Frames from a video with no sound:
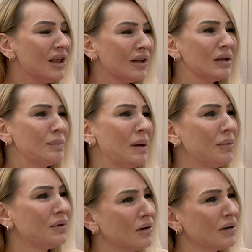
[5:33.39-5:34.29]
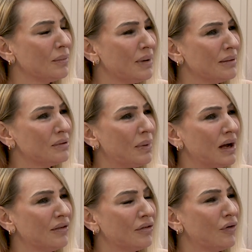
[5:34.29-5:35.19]
Those people are not going to be able to
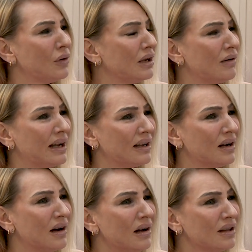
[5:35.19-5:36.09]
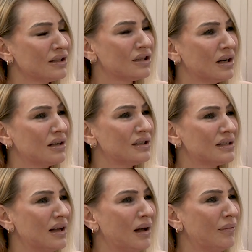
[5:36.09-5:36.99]
buy a 40 grand car that
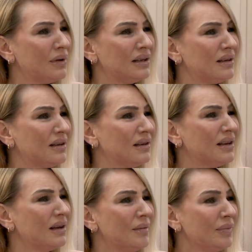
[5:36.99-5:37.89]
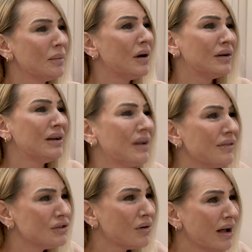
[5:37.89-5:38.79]
charges up, and they might not even
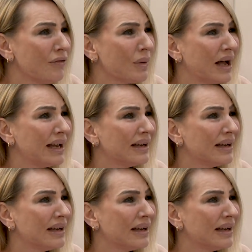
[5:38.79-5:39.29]
have a driveway.